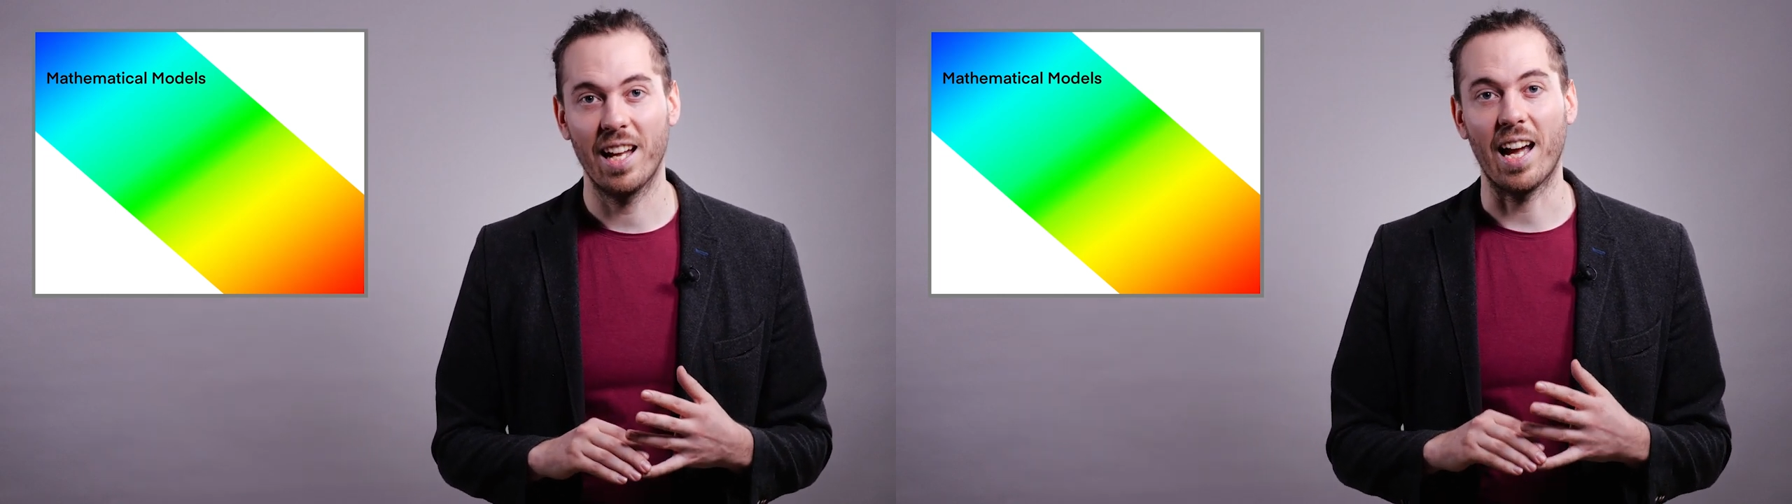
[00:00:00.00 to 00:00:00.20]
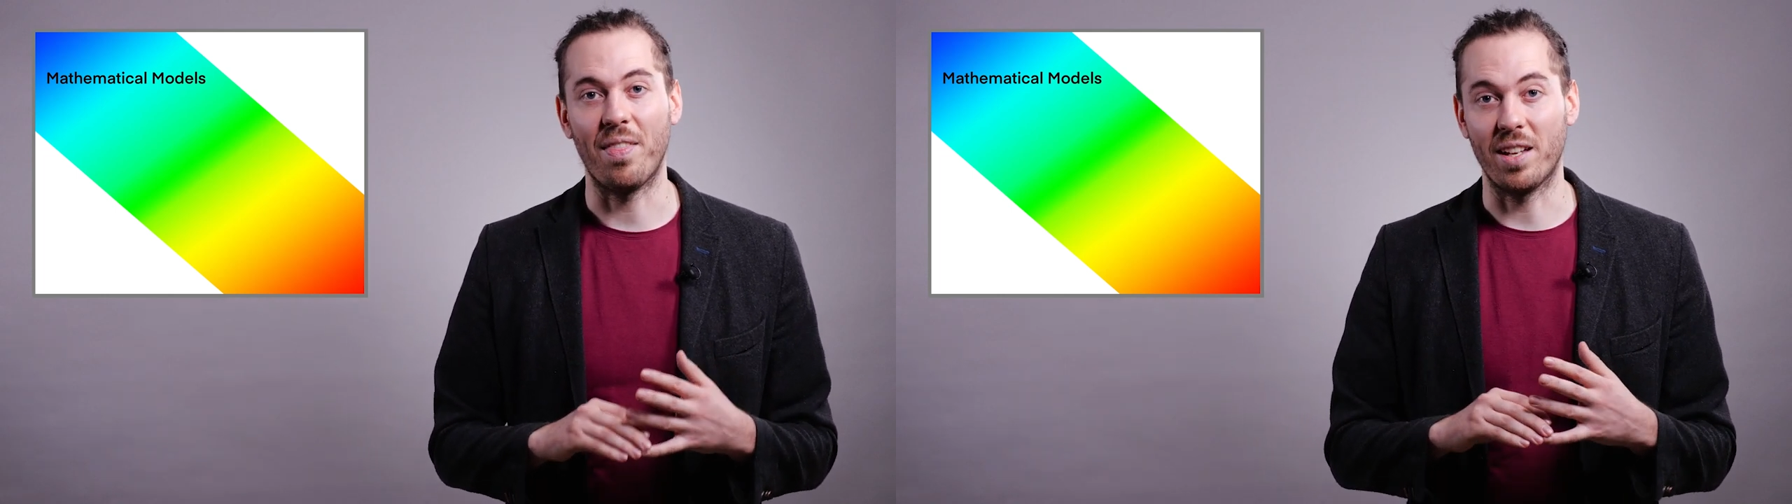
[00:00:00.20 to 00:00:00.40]

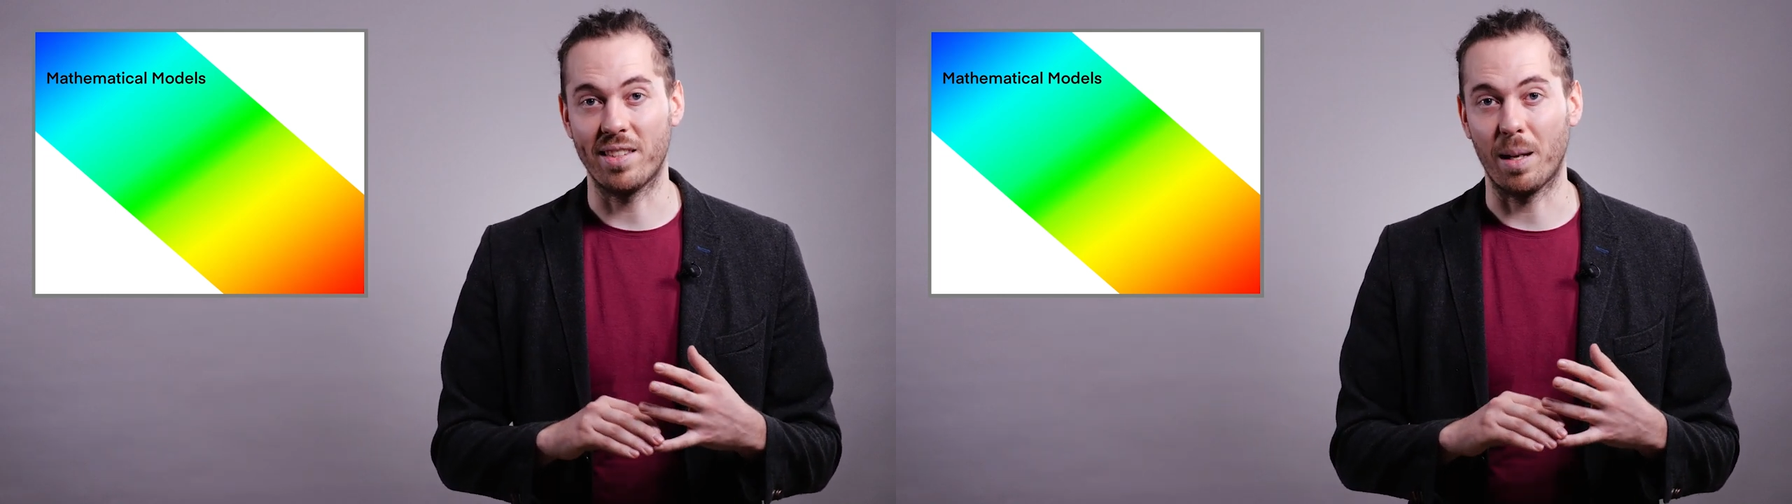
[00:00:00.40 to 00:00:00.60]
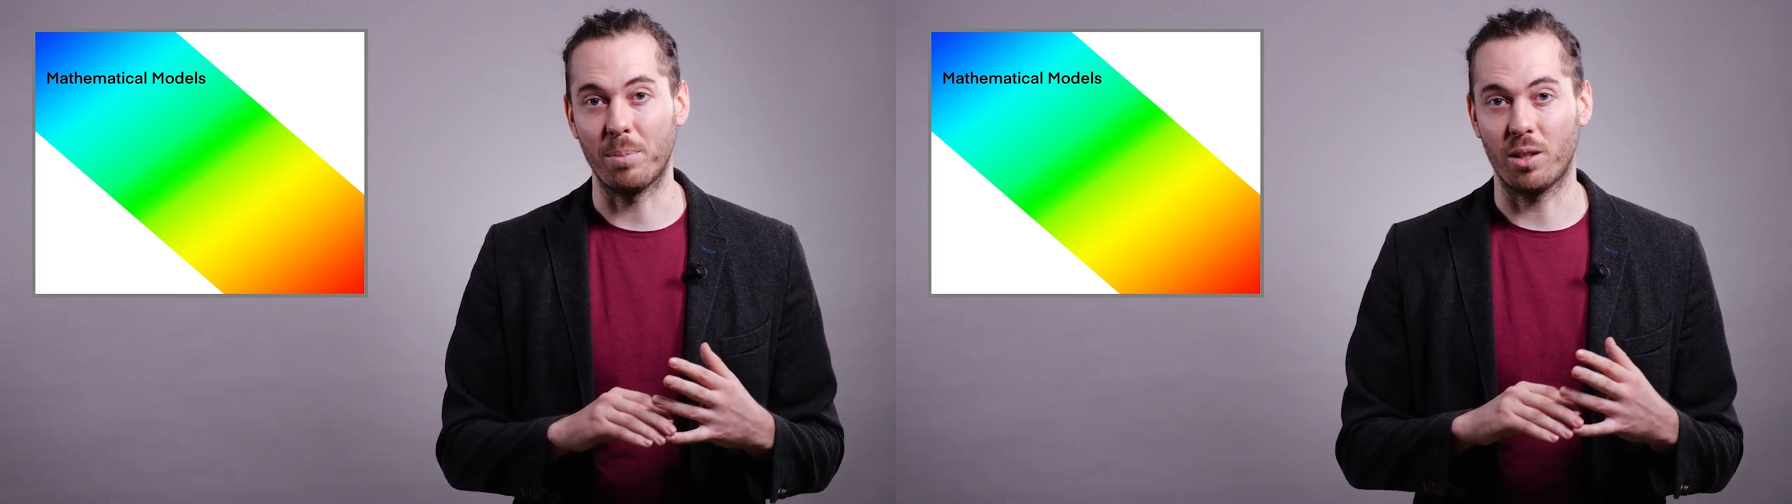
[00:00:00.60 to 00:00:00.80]
and their
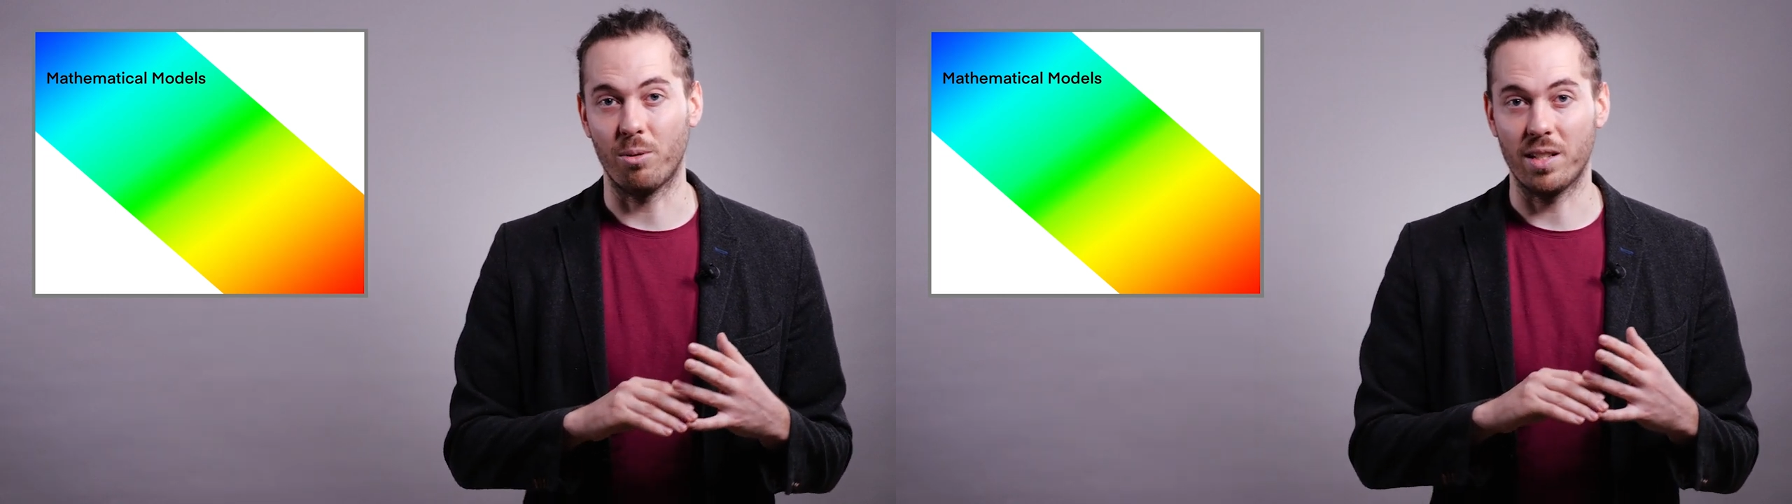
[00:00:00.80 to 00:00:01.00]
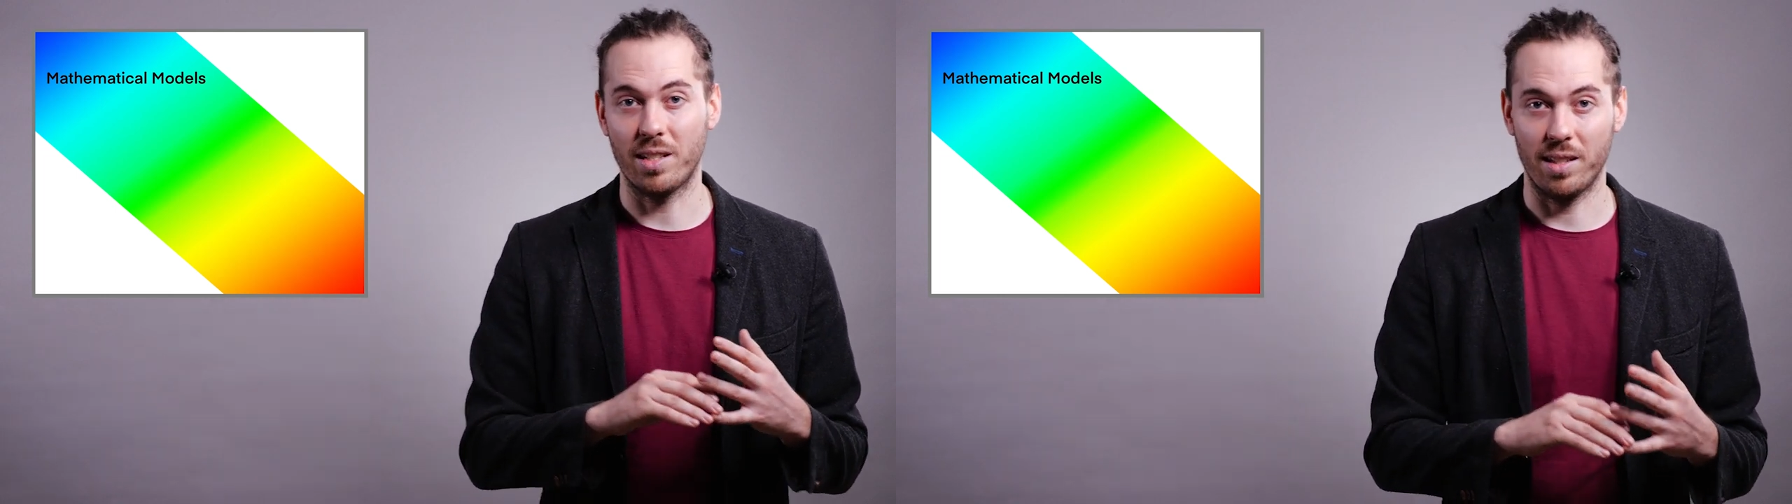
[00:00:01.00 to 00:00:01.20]

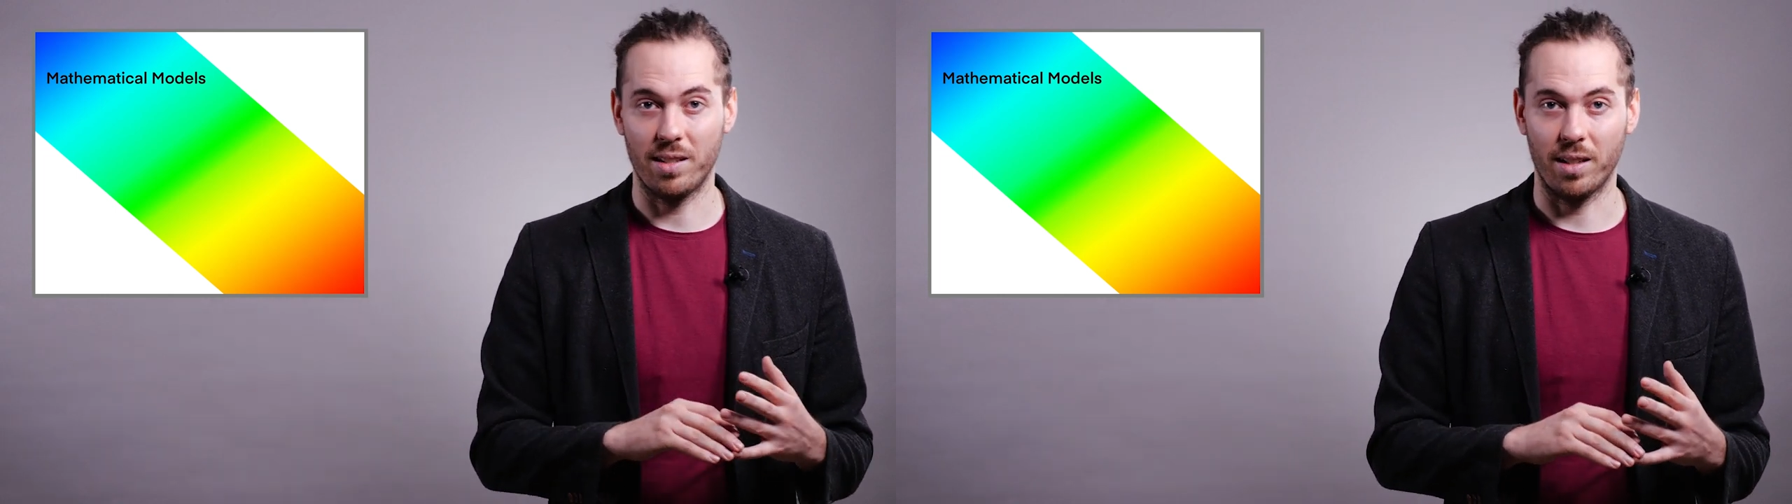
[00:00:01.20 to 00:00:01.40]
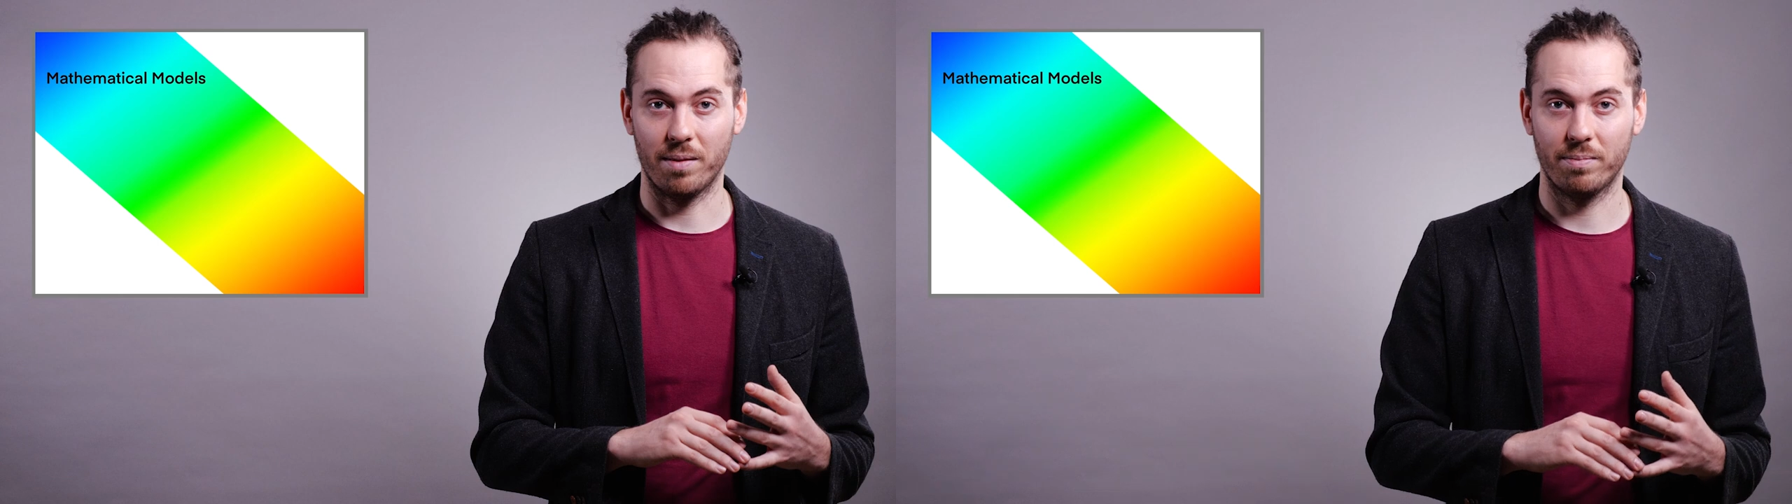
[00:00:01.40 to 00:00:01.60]
subsequent
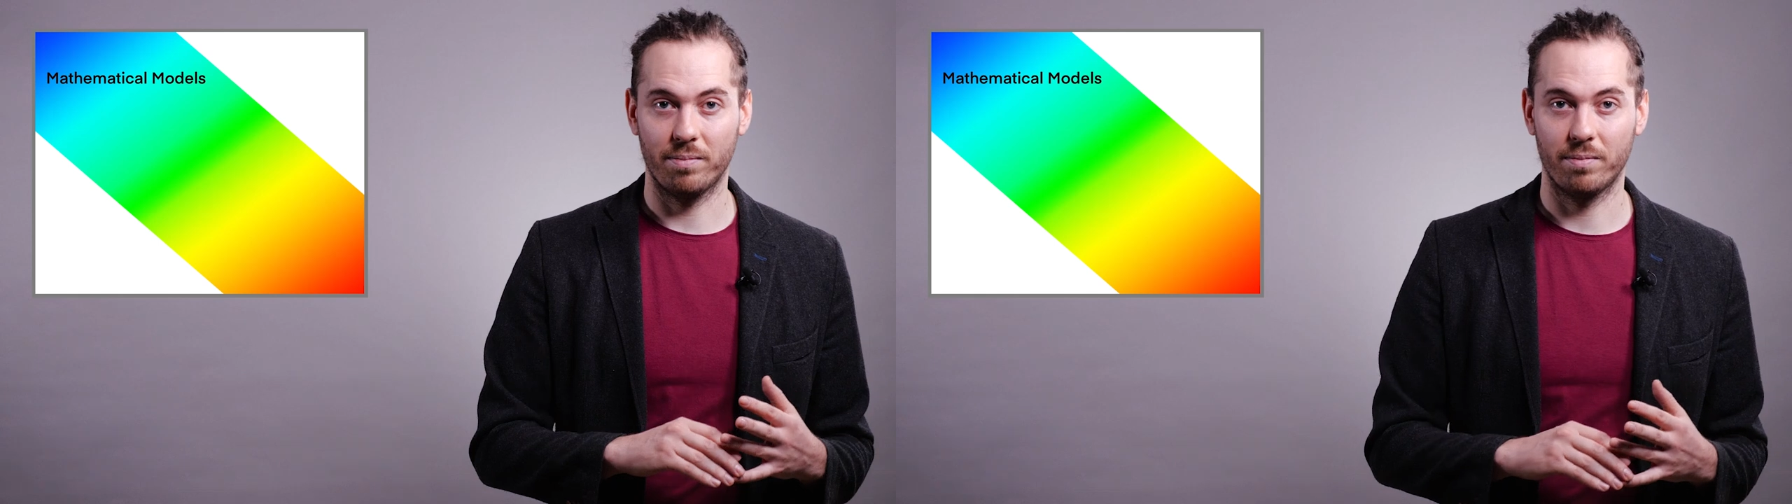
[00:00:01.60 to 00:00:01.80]
testing.